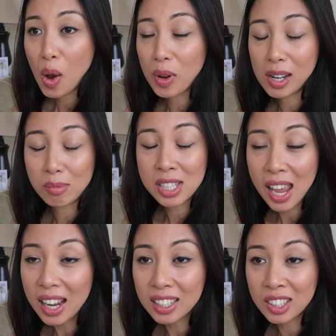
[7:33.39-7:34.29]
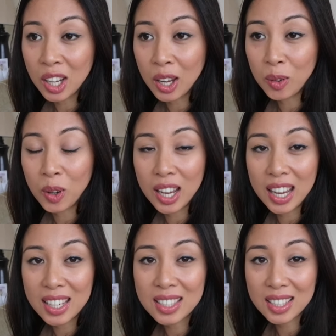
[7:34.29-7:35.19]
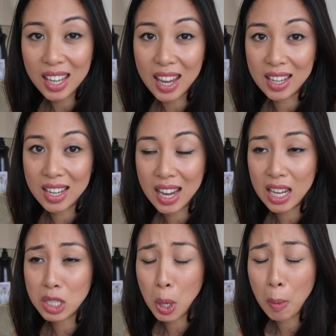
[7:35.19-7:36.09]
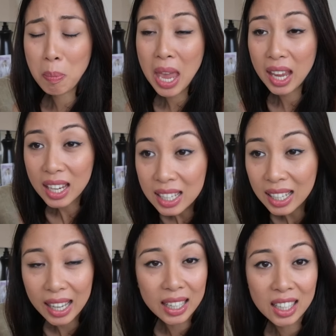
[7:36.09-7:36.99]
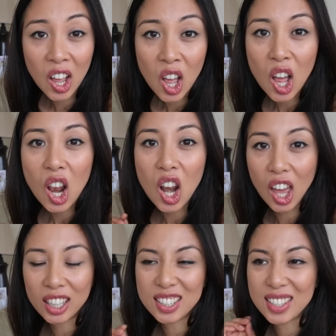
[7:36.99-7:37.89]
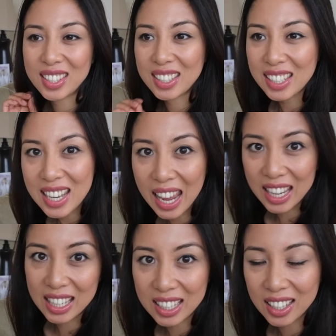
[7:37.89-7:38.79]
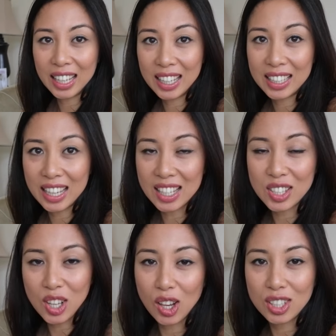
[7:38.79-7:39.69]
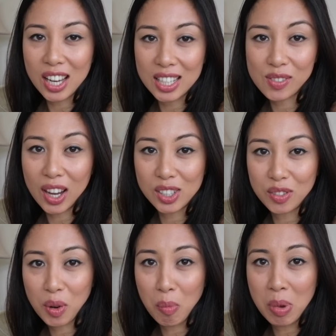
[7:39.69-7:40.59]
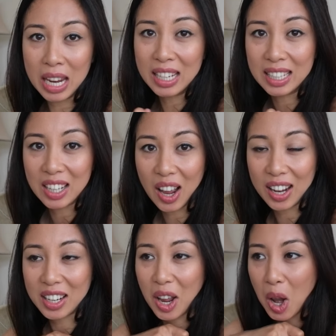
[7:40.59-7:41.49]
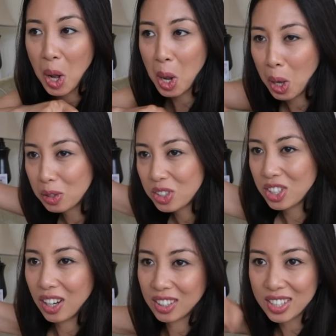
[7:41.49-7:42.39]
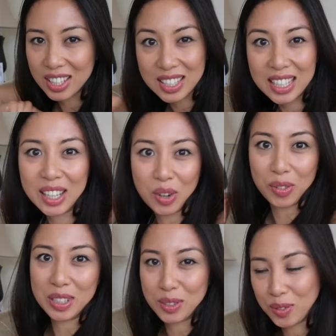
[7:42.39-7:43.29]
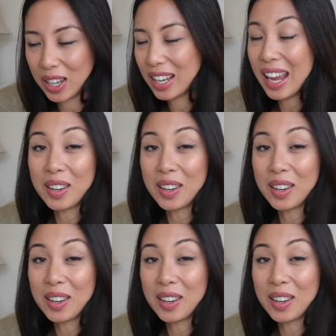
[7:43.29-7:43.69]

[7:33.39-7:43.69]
when I'm telling you, his skin is peeling like a snake. He gets such satisfaction from peeling like large chunks of skin off his feet.